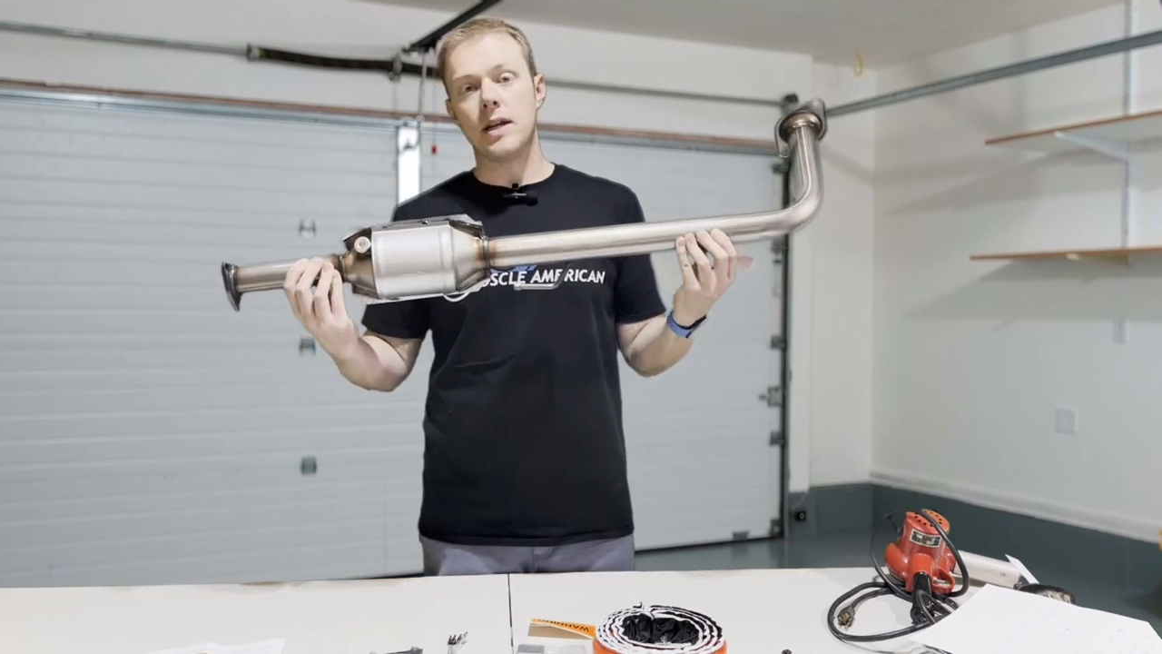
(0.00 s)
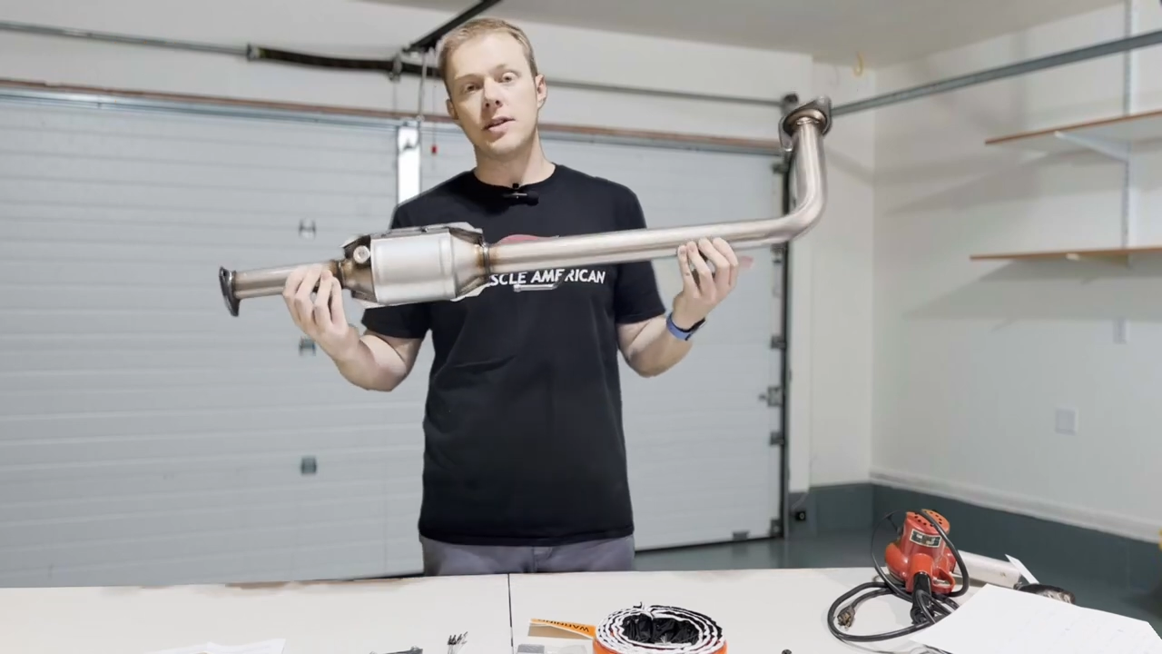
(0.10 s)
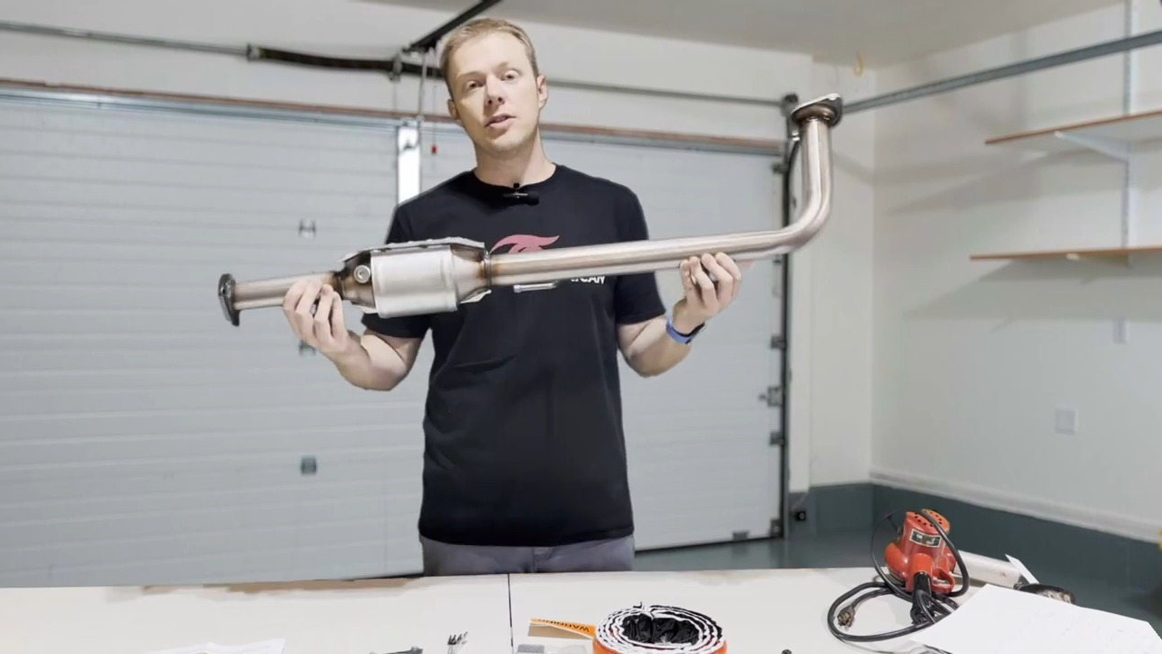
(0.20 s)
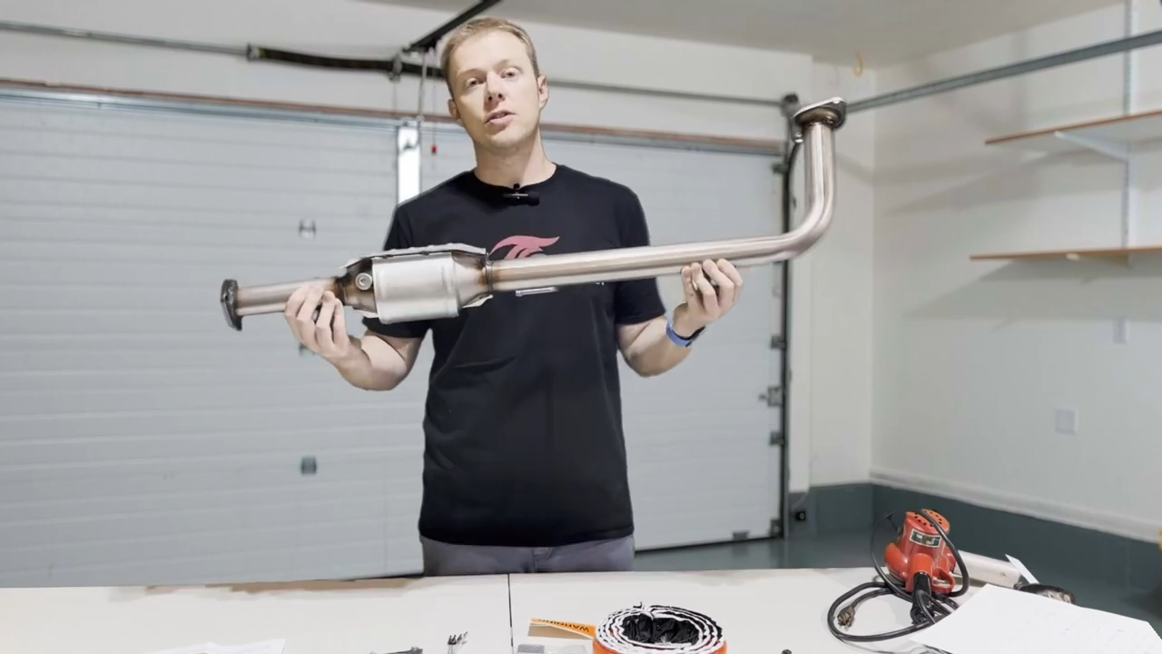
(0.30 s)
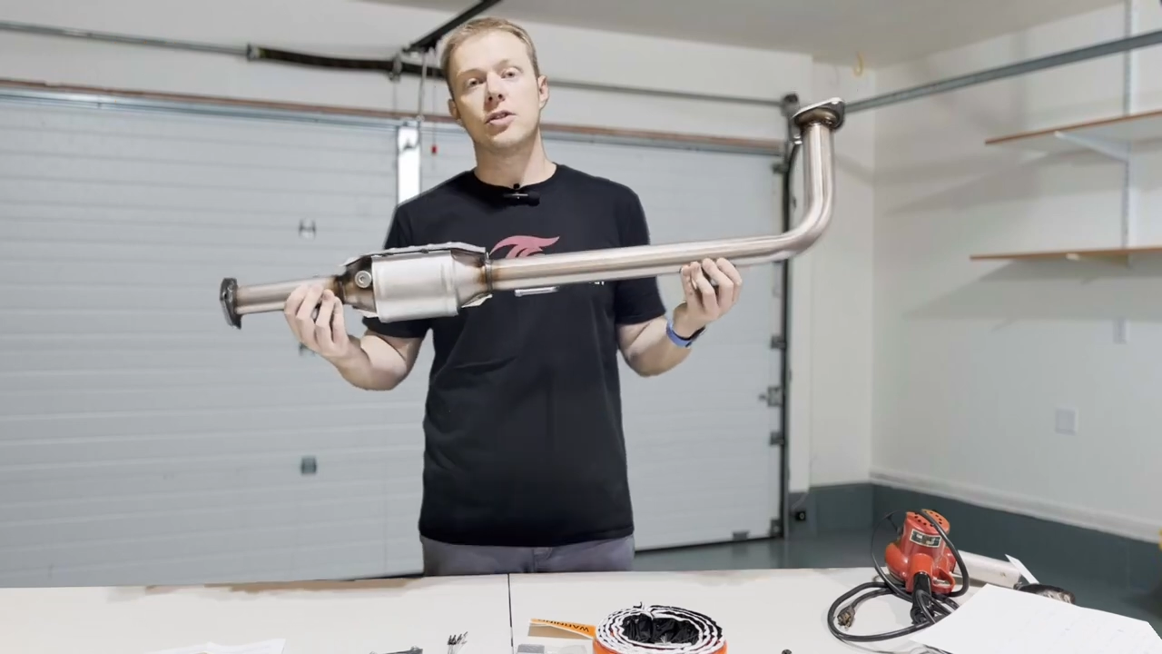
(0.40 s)

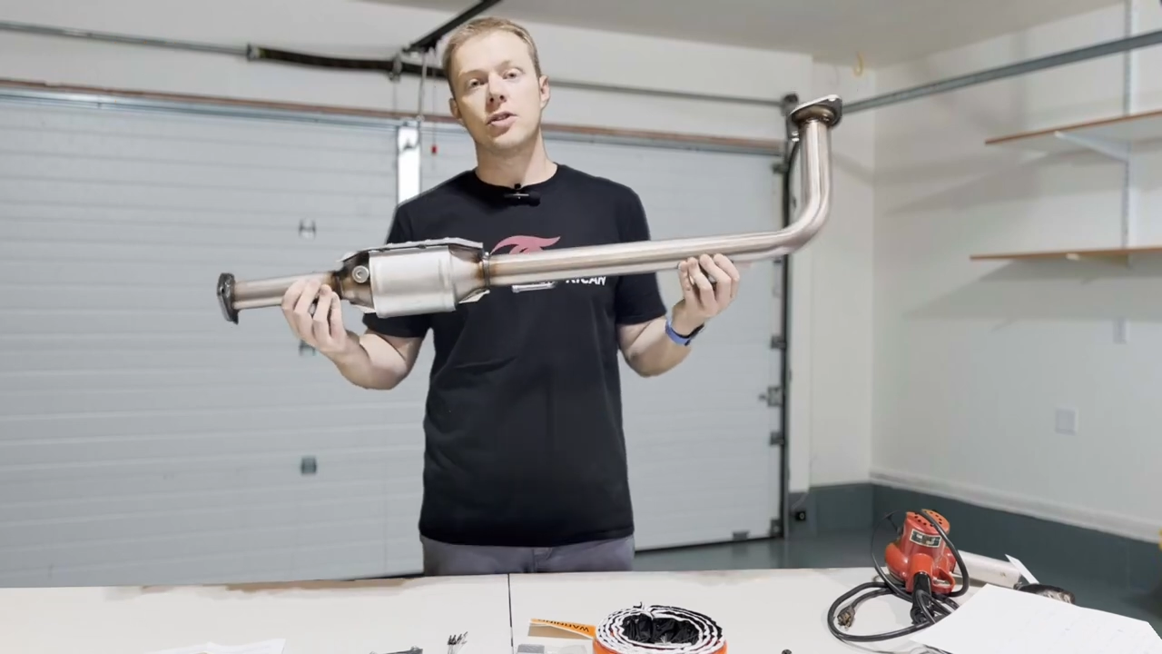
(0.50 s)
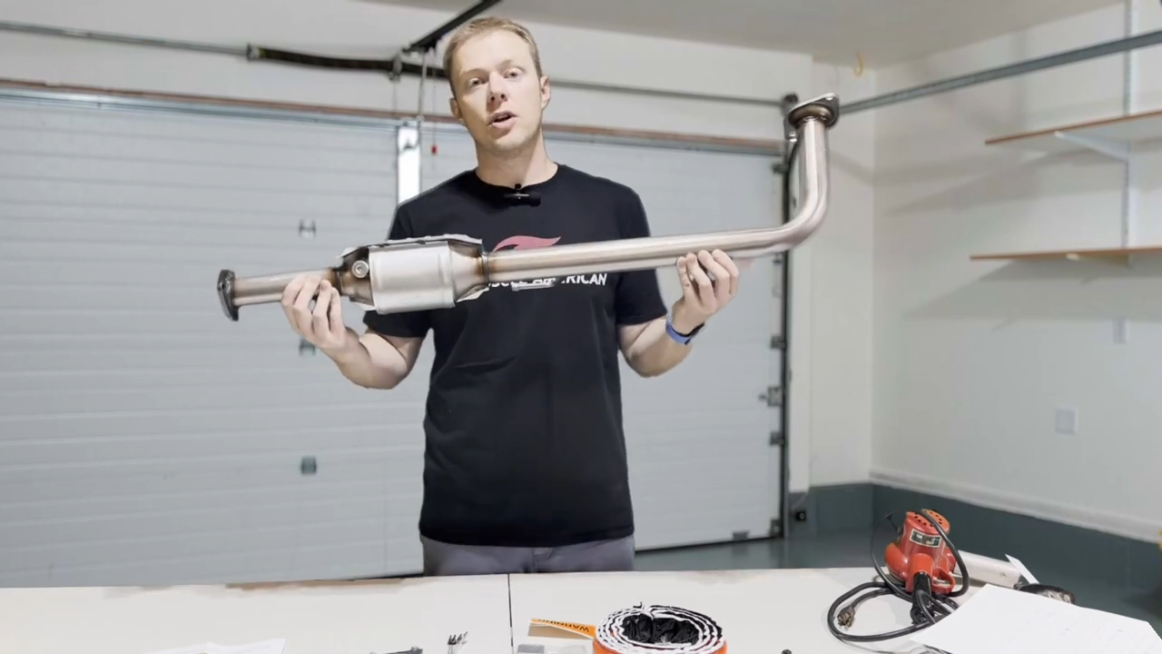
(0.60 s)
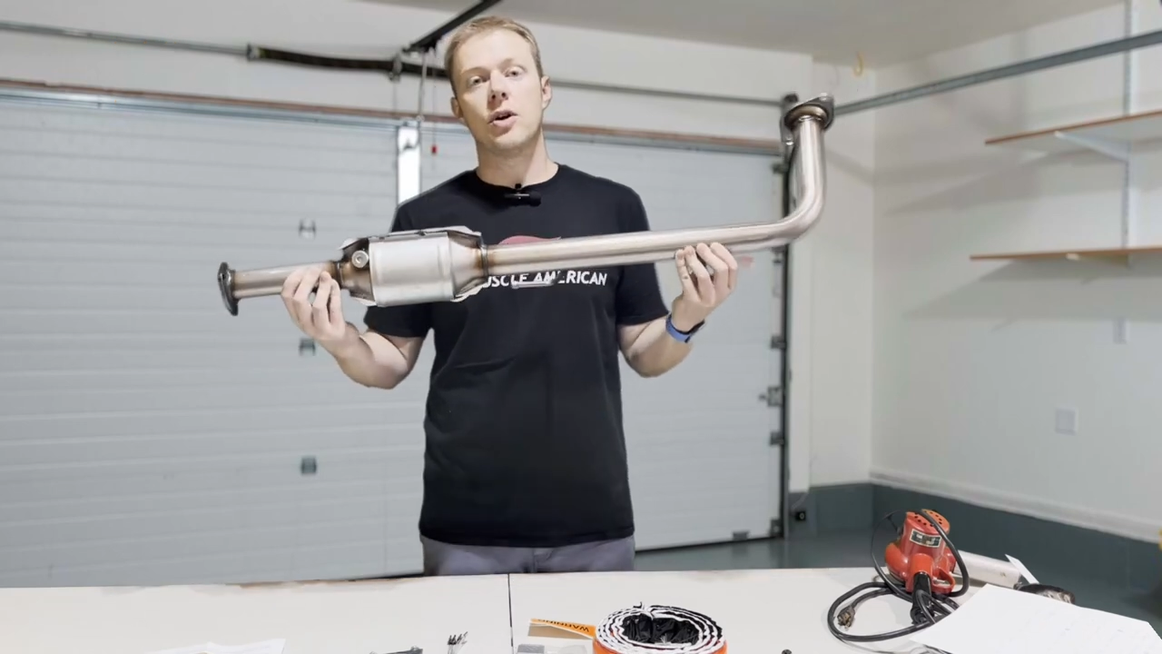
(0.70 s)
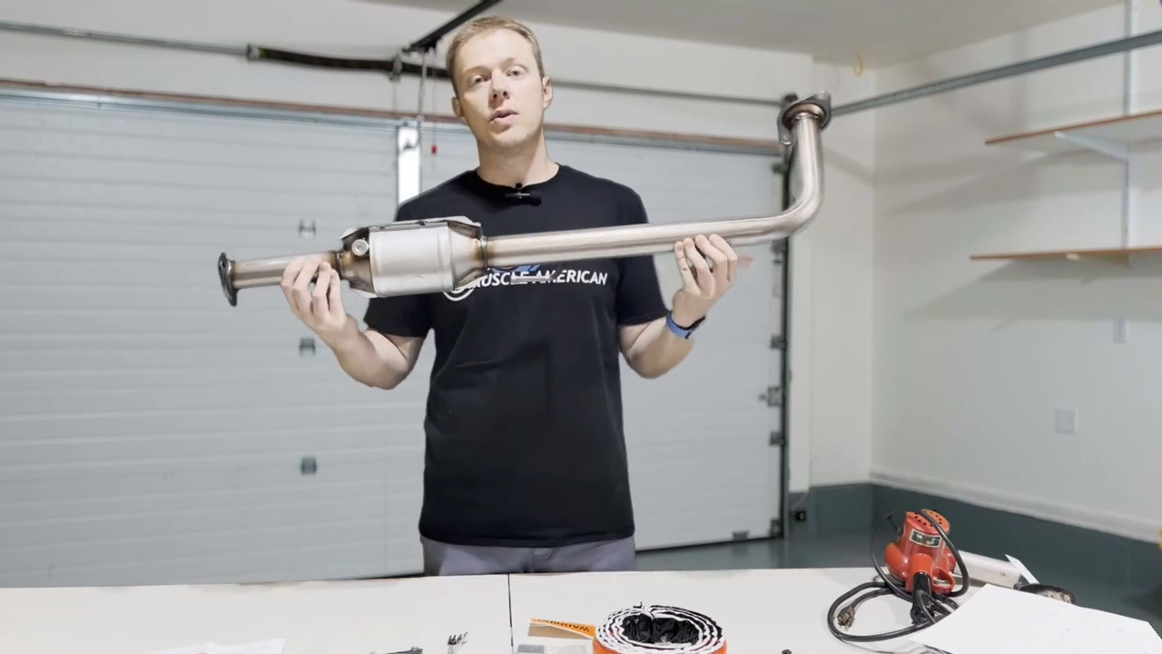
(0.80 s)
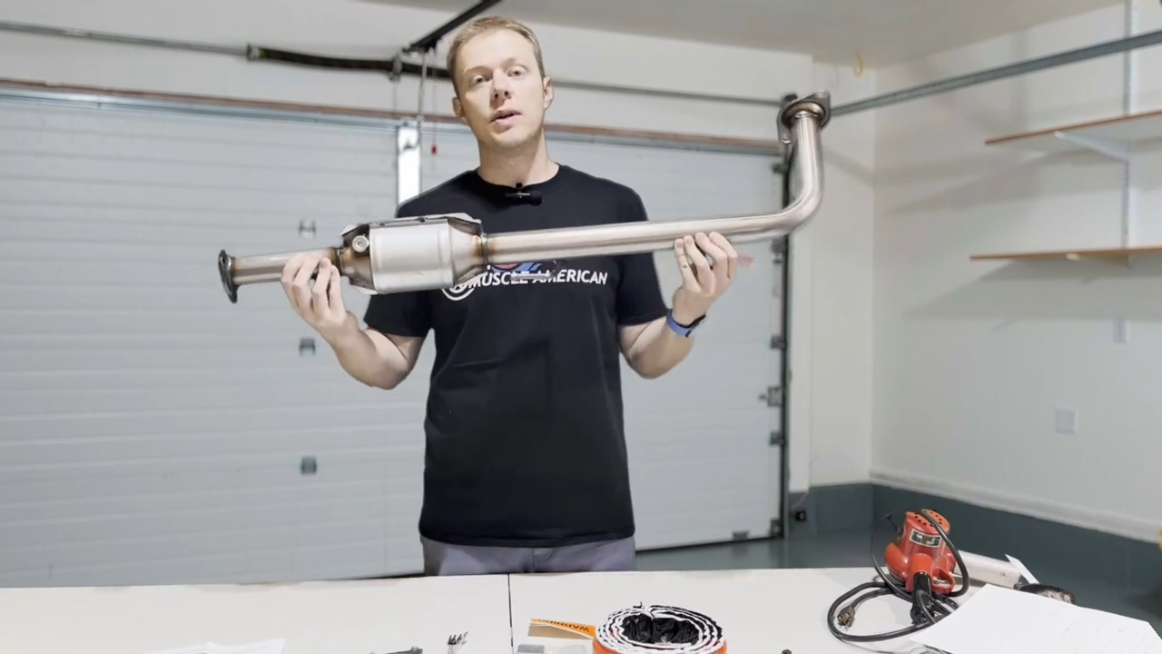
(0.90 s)
easier to
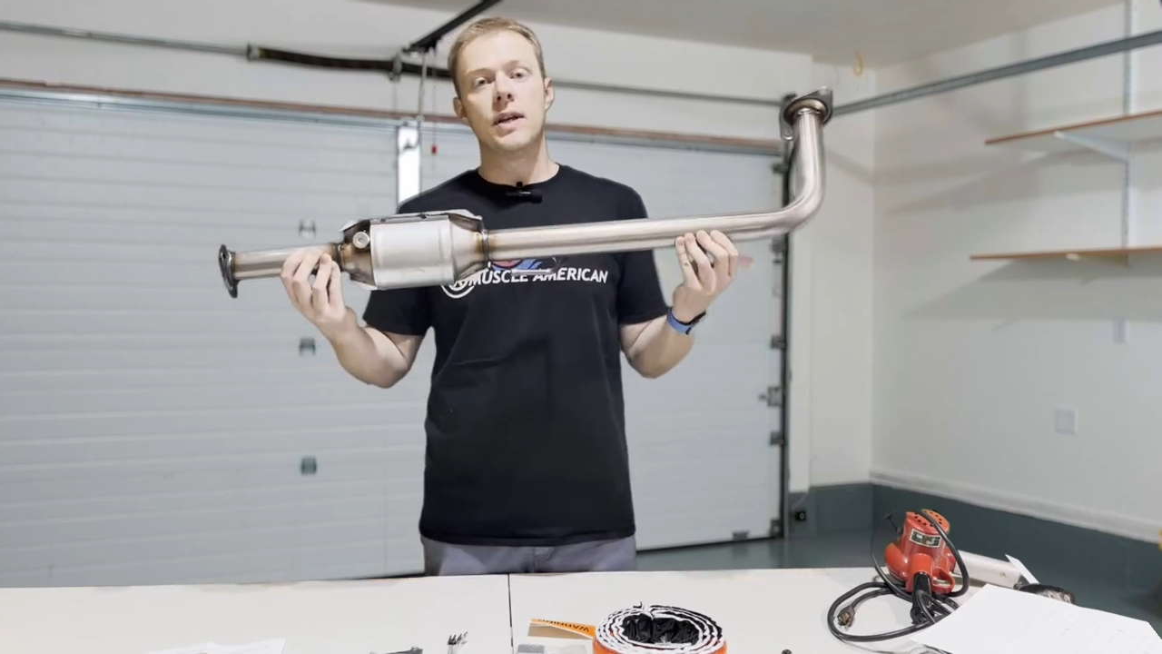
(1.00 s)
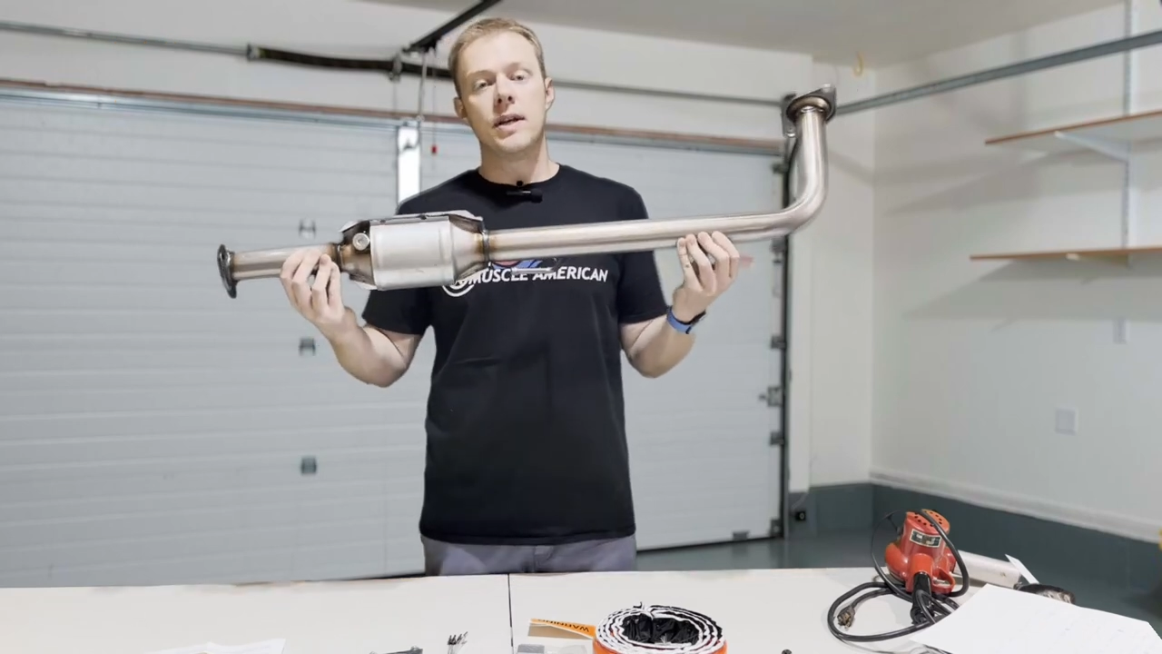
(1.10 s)
show